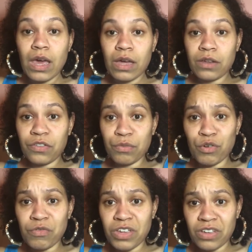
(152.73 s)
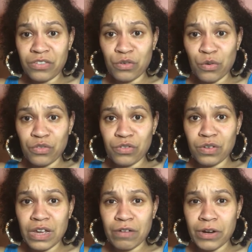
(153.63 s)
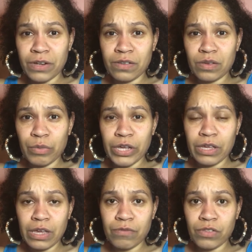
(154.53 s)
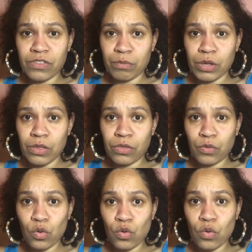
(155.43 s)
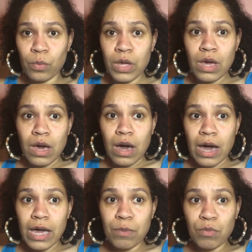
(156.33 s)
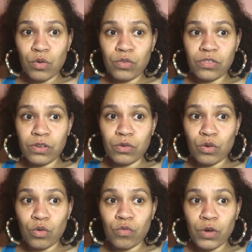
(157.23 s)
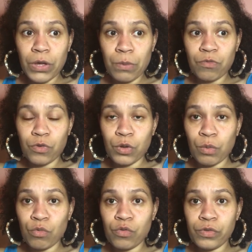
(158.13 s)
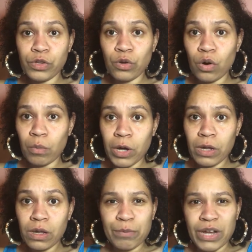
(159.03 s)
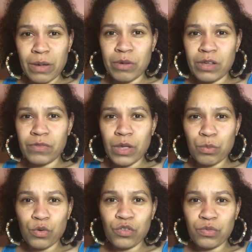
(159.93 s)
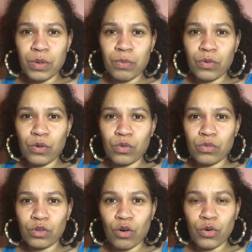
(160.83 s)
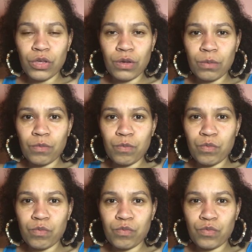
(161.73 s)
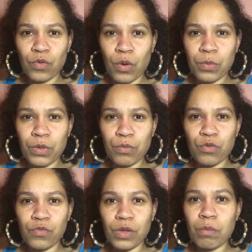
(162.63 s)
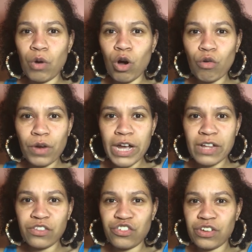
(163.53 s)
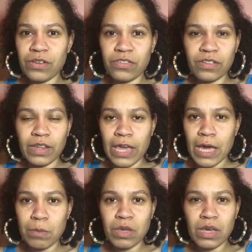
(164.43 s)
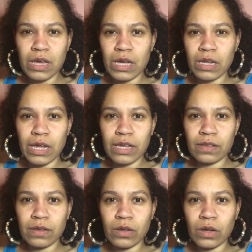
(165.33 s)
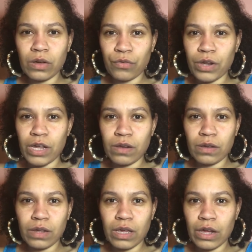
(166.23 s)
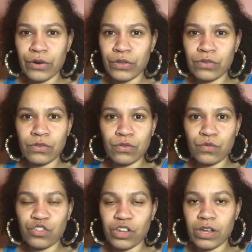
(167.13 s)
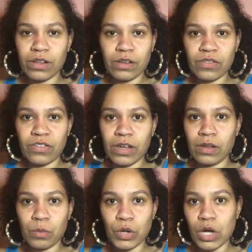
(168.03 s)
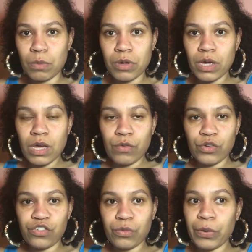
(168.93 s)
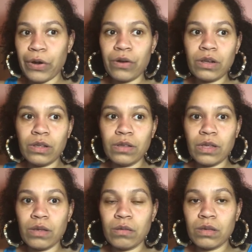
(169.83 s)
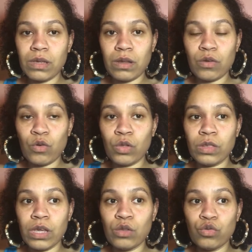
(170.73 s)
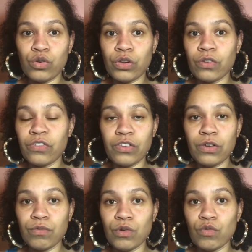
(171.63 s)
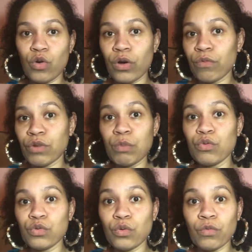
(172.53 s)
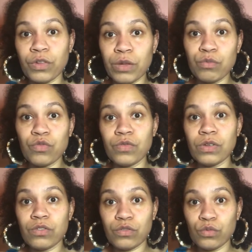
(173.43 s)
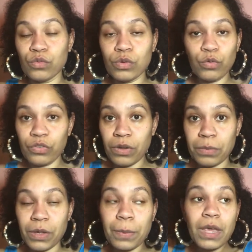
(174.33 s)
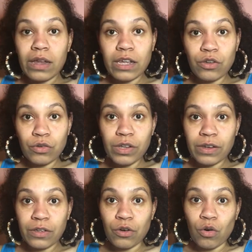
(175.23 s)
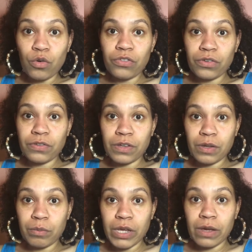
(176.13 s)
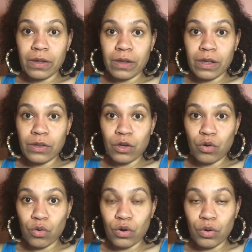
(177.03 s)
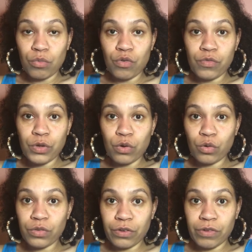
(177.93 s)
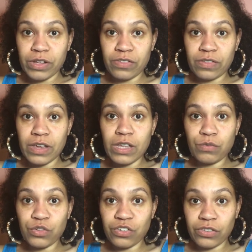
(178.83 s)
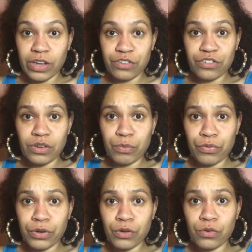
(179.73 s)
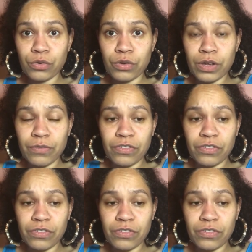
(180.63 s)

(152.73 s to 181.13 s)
And this movie is also directed by Kevin Smith, whom I mostly know him for the movie Dogma, but I believe that most people know him from the movie Mallrats, Chasing Amy, and like the creating the characters of Jay and Silent Bob, which apparently they get they doing a sequel or a reboot of that movie soon or something. And I know that he also did make another horror movie called The Red State, which is actually pretty good. I've